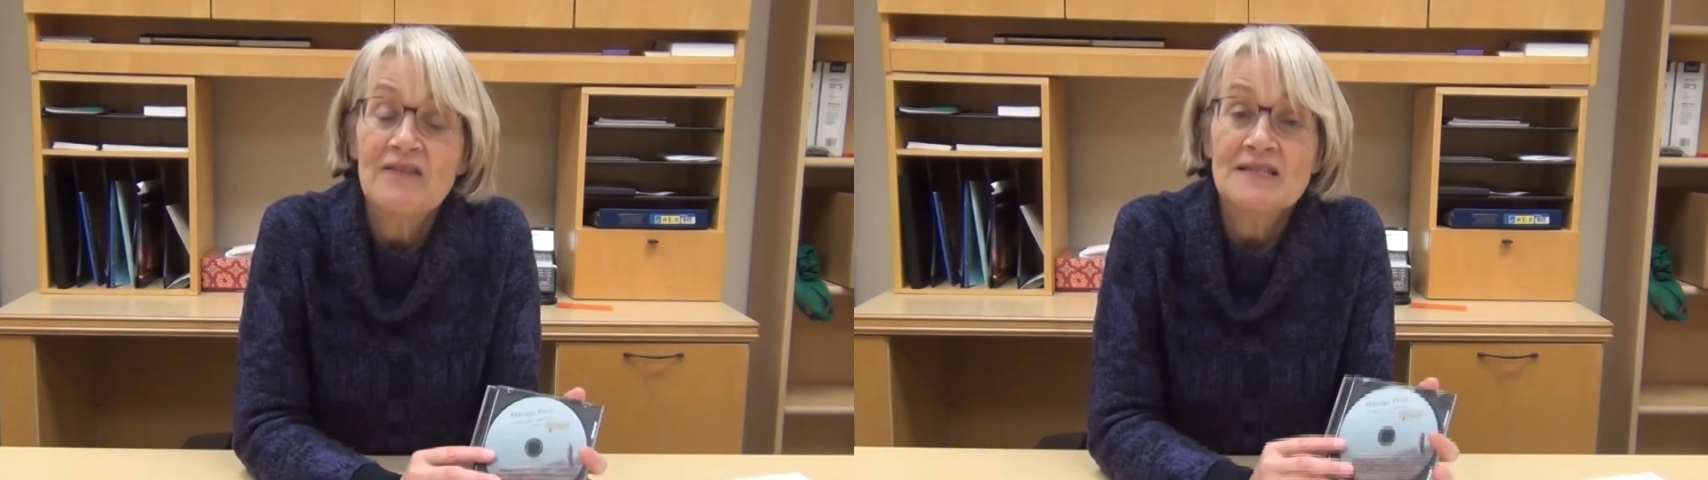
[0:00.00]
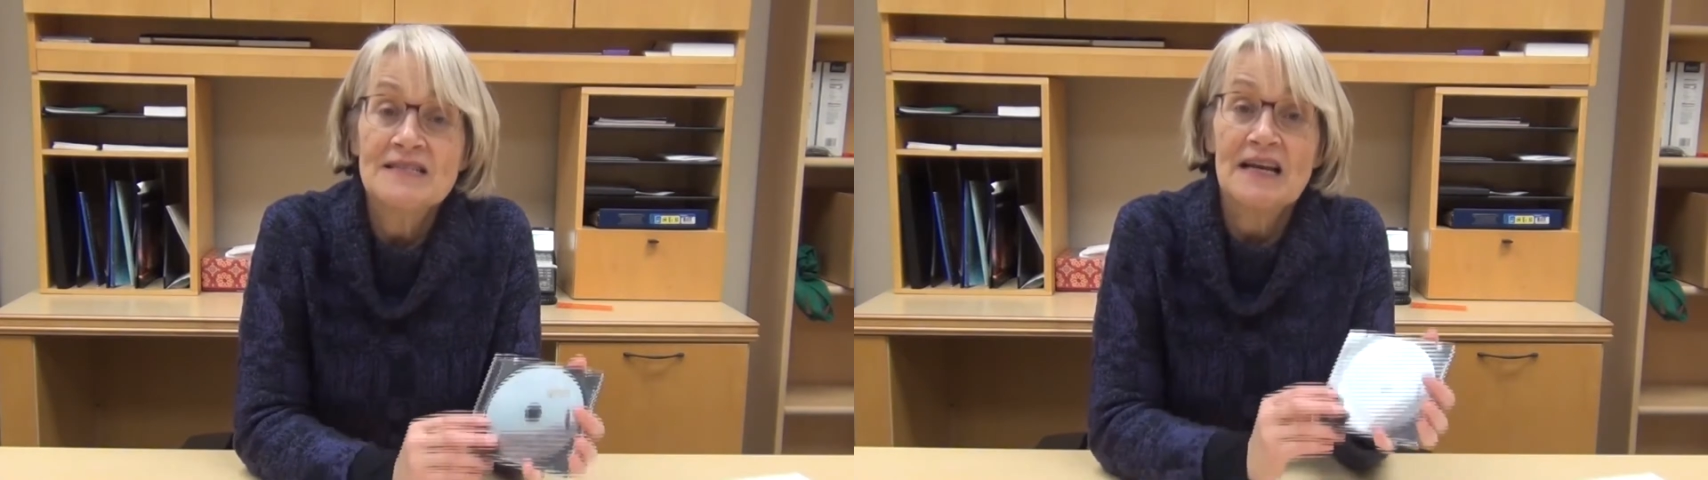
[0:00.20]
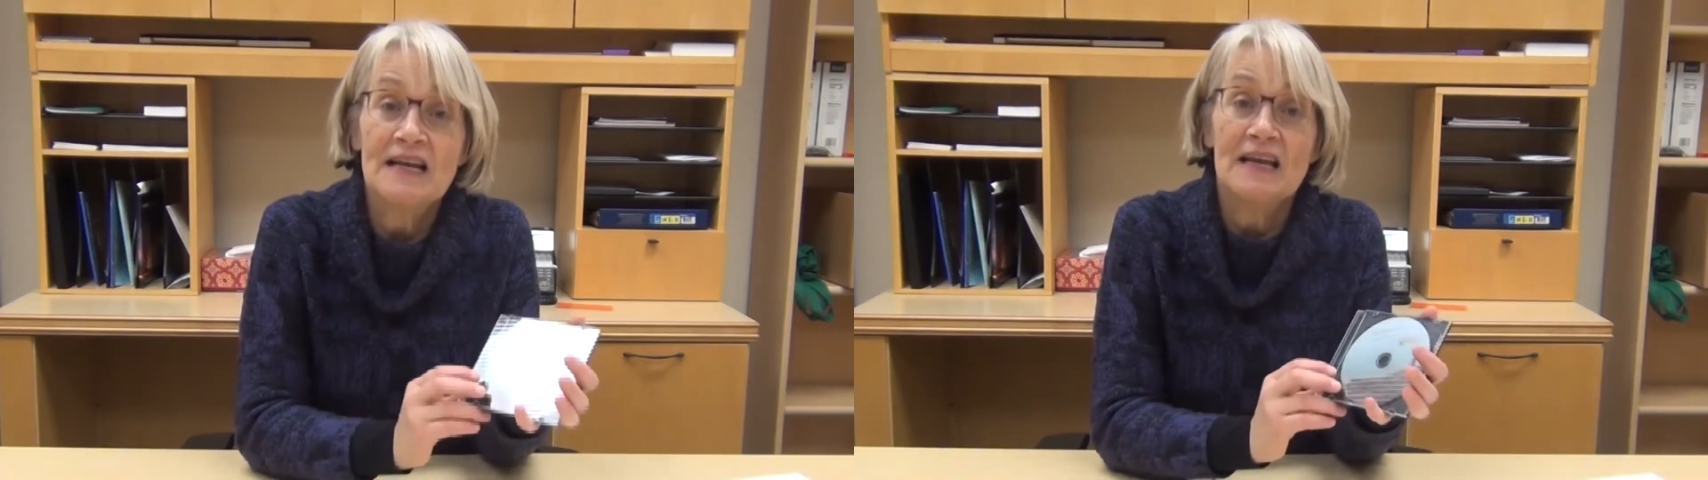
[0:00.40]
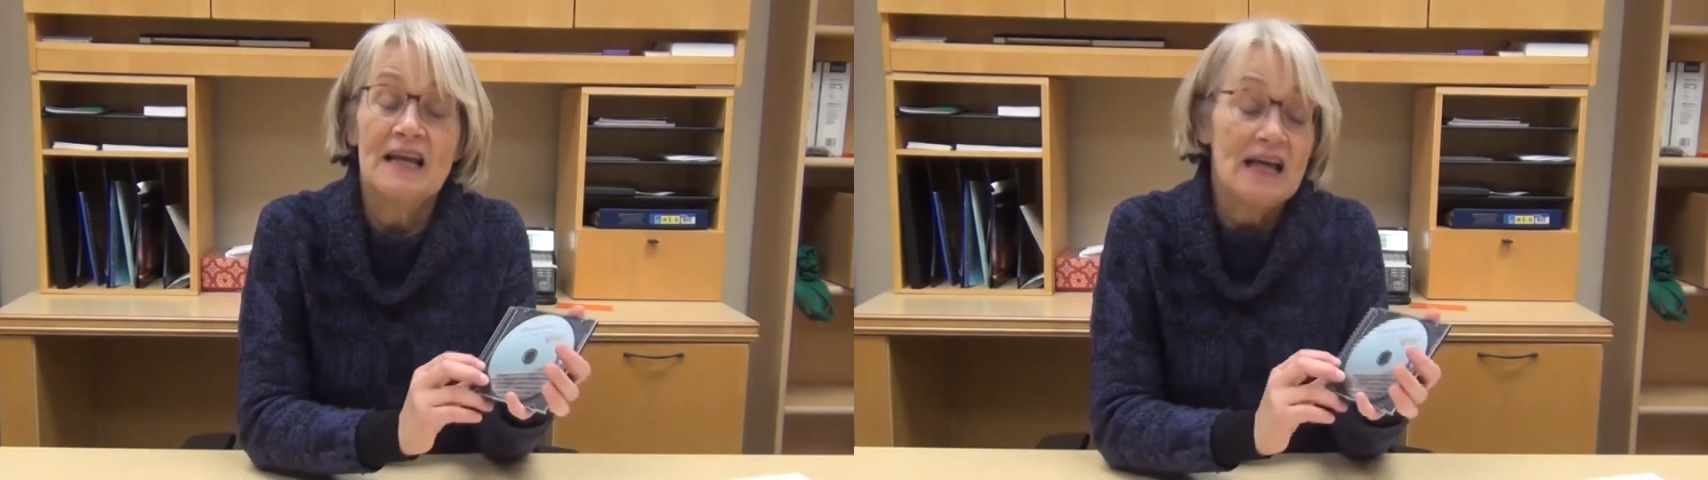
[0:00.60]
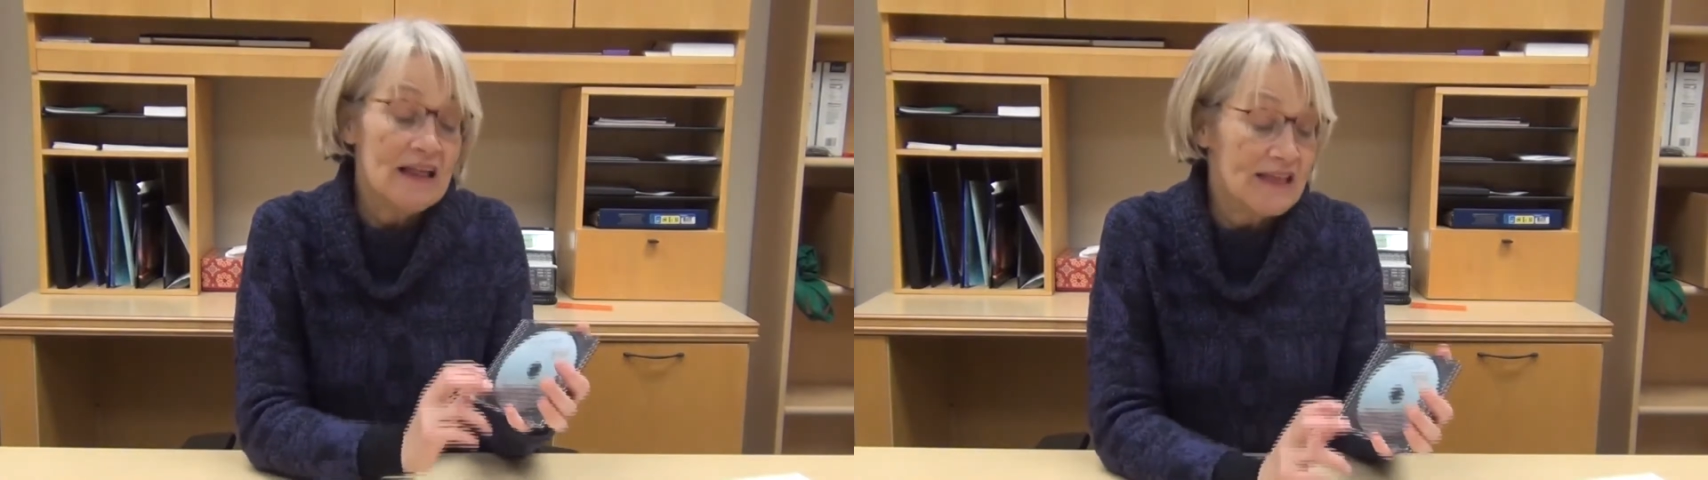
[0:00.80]
of the study.
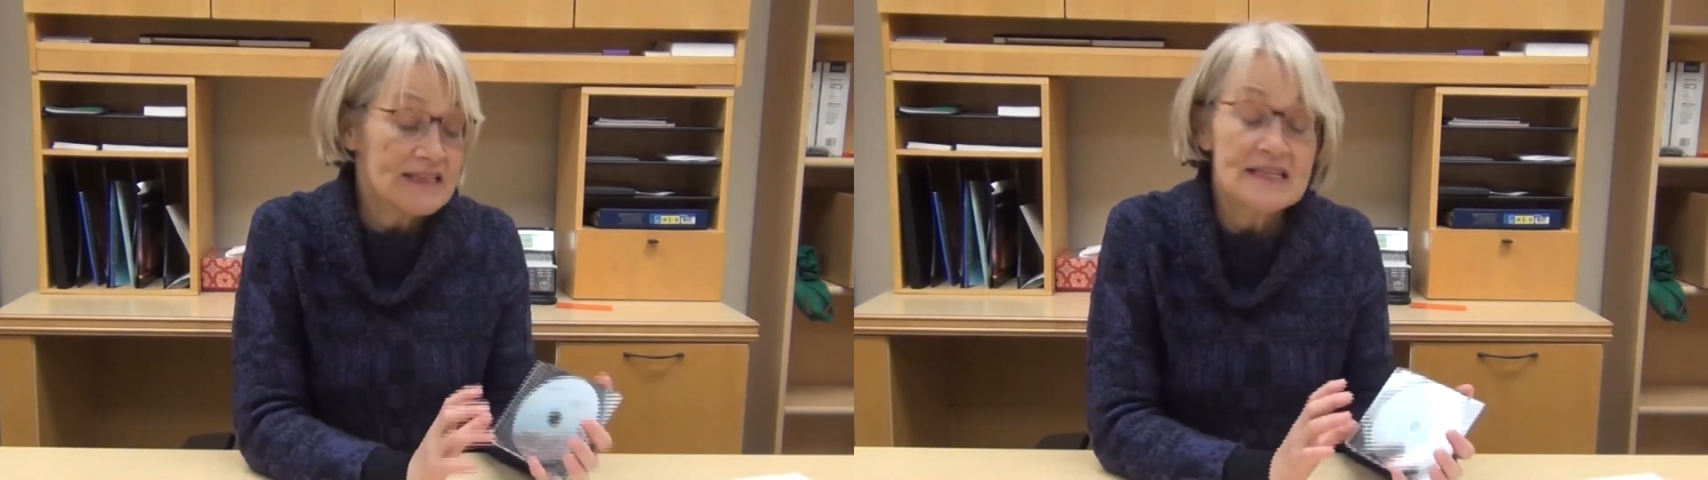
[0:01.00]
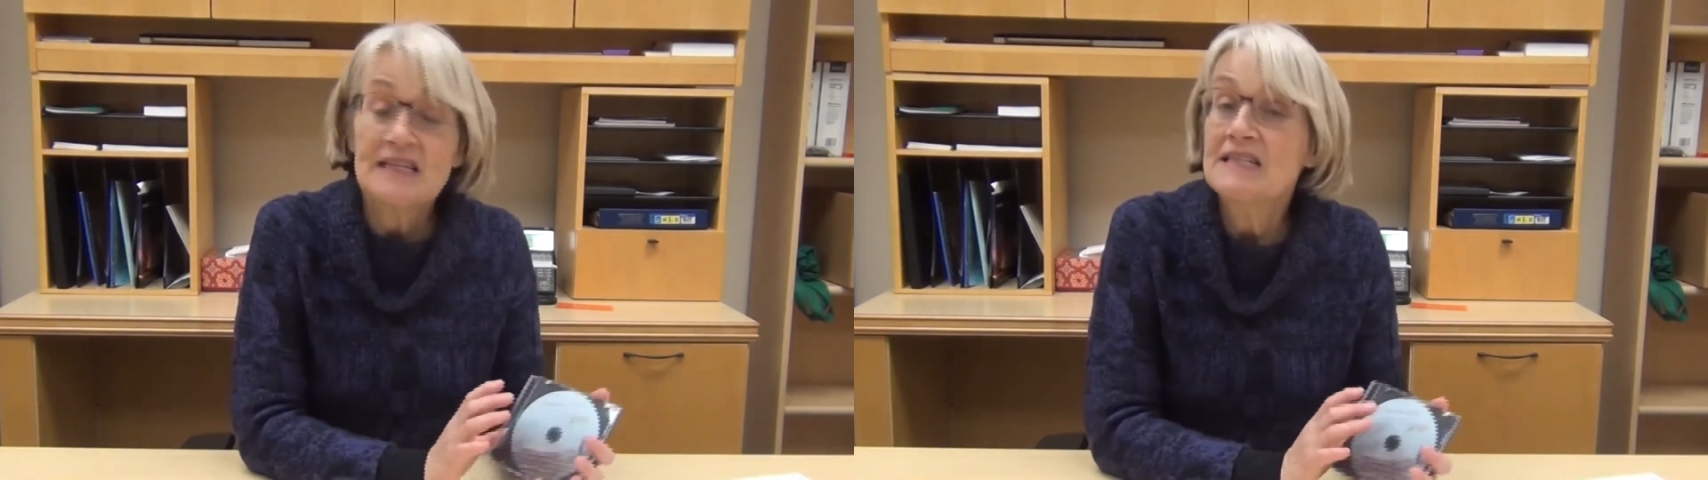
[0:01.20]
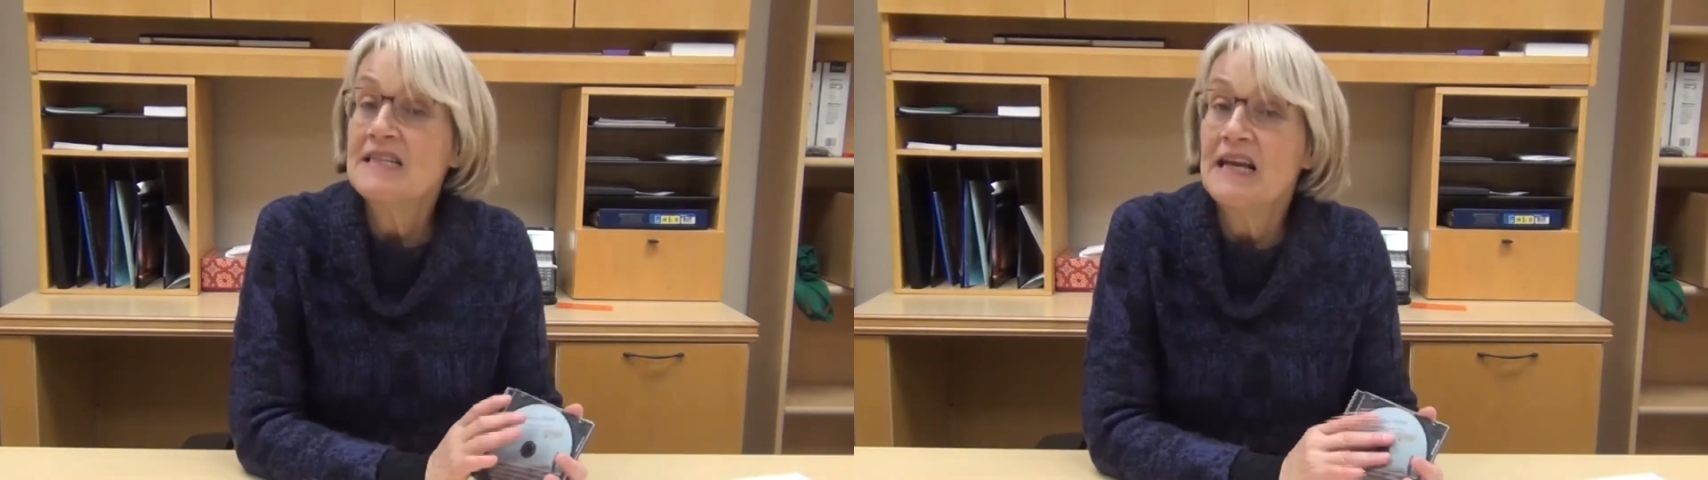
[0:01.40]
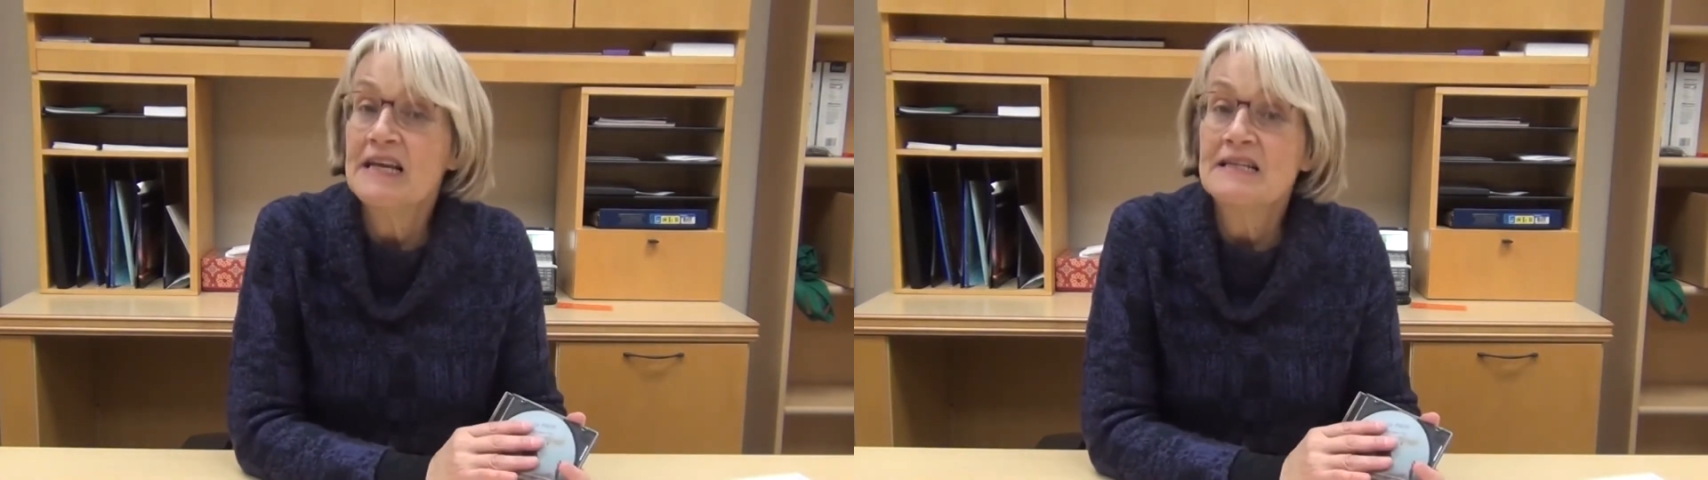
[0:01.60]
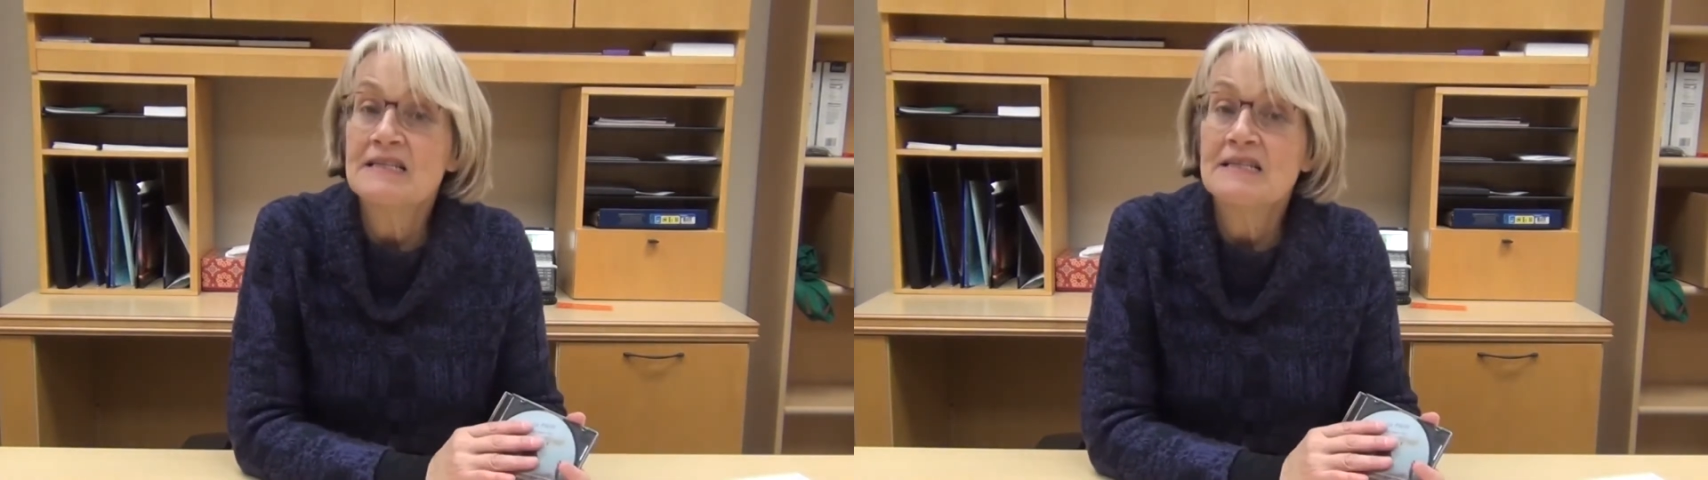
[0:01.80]
This
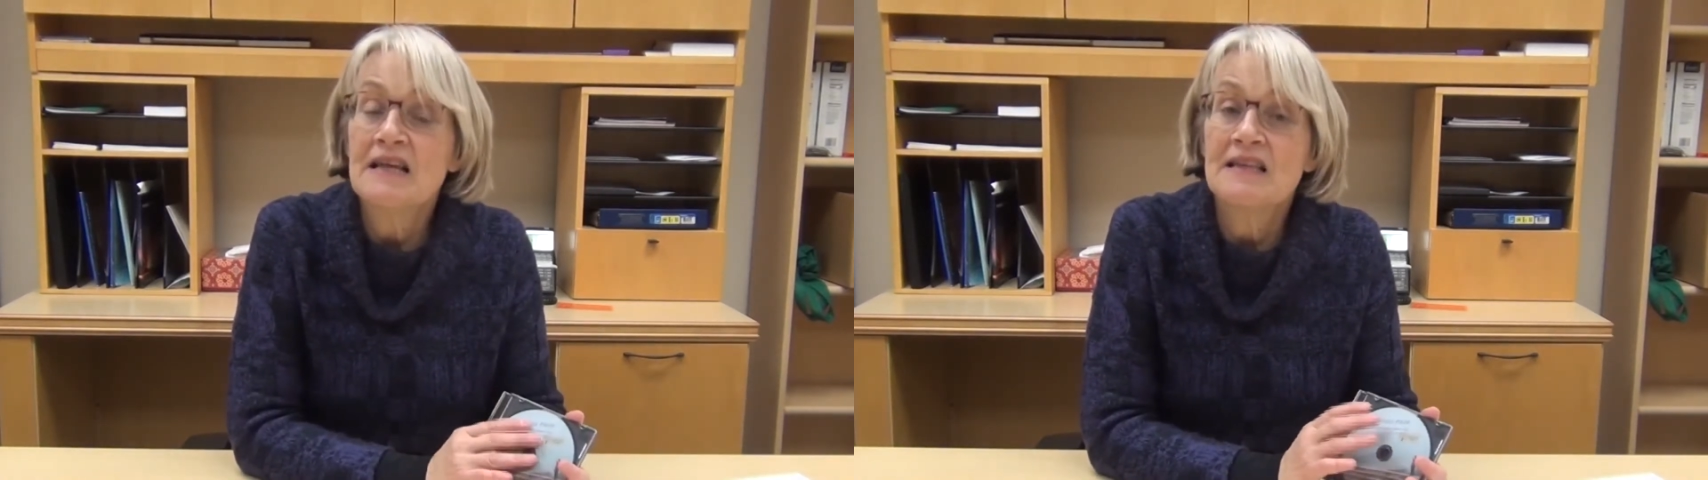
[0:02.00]
contains